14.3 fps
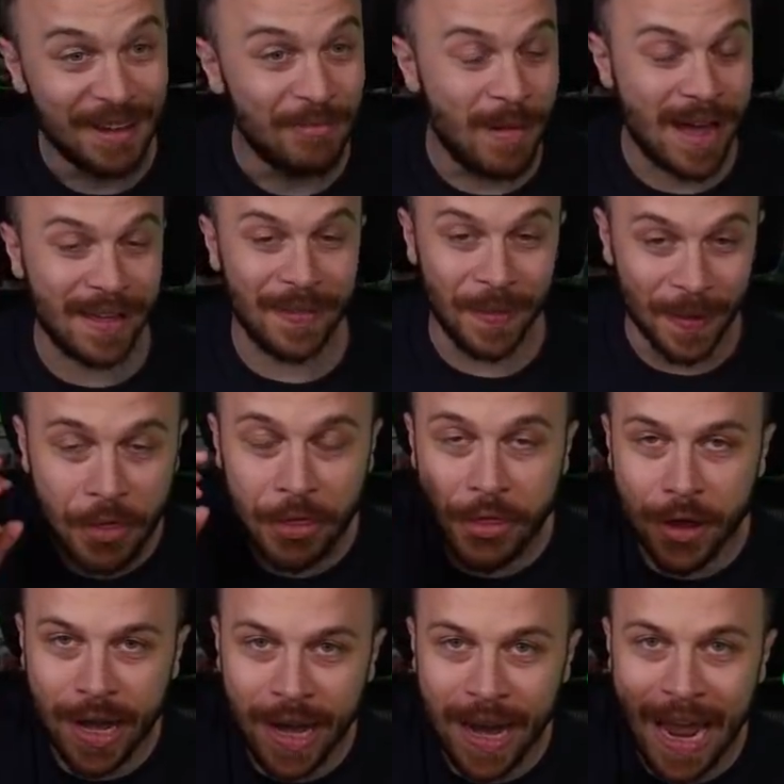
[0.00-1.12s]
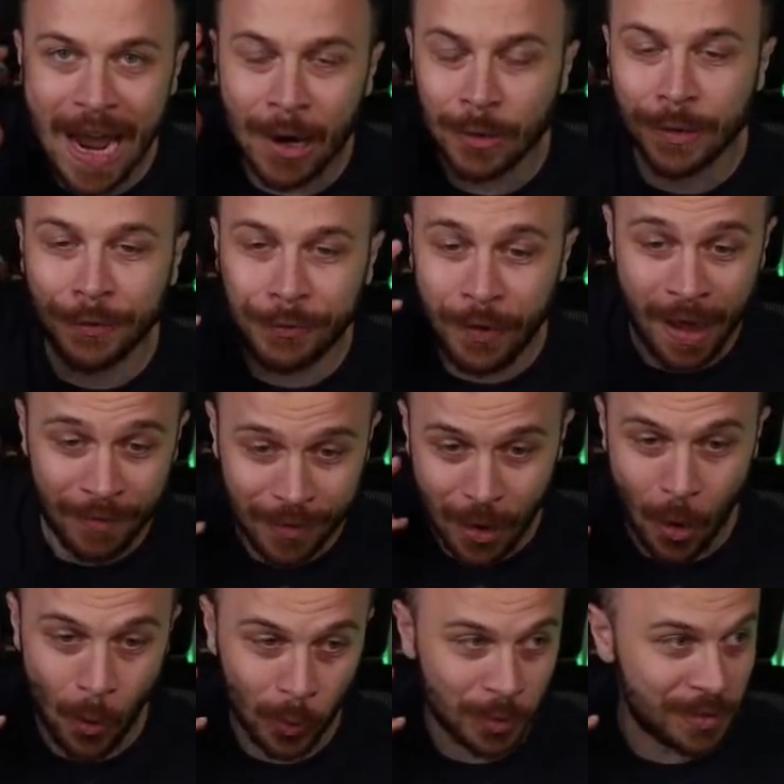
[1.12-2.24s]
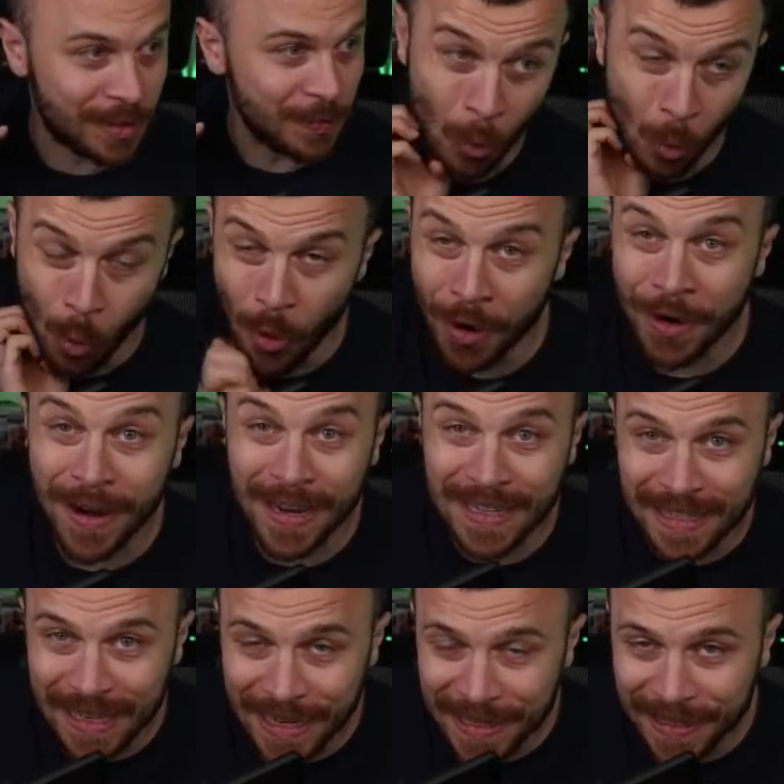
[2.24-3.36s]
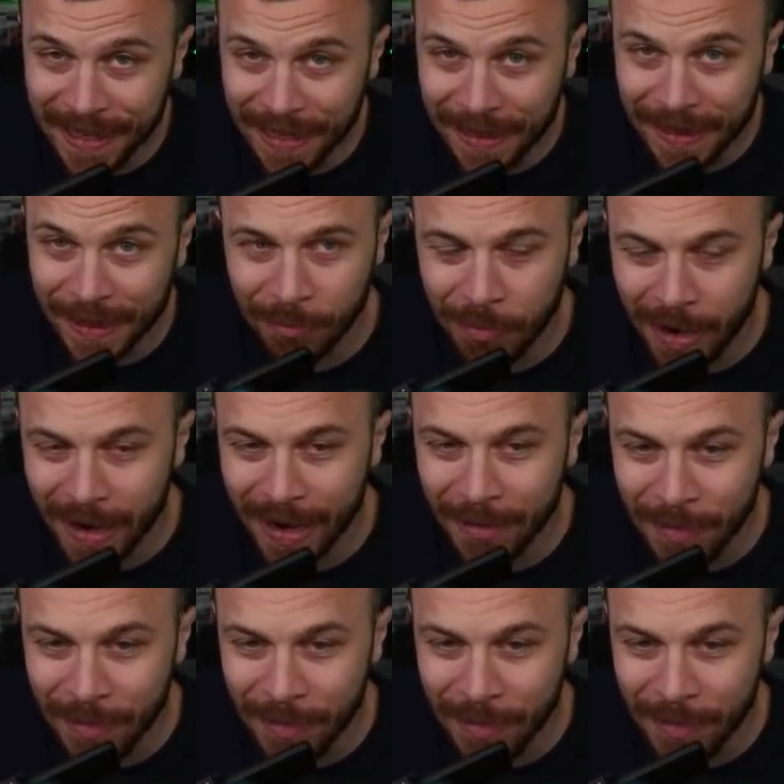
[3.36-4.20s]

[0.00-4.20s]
Man, 3 out of 5 goals were assisted by